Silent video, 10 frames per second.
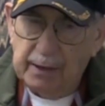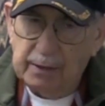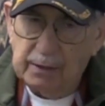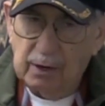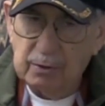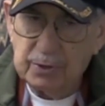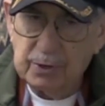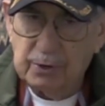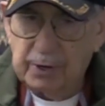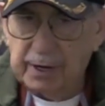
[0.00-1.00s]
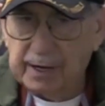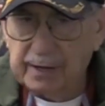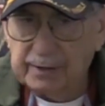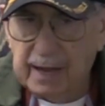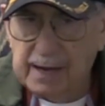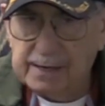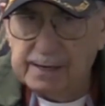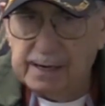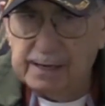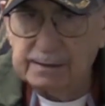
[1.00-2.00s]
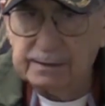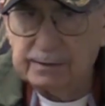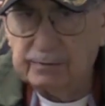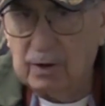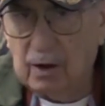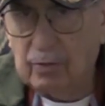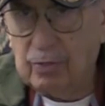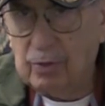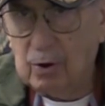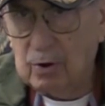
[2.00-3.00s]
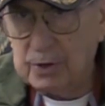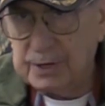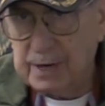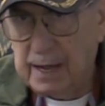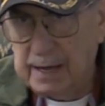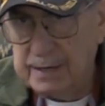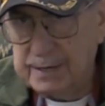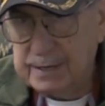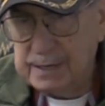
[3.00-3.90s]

And no sooner you get that done, you've got Thursdays.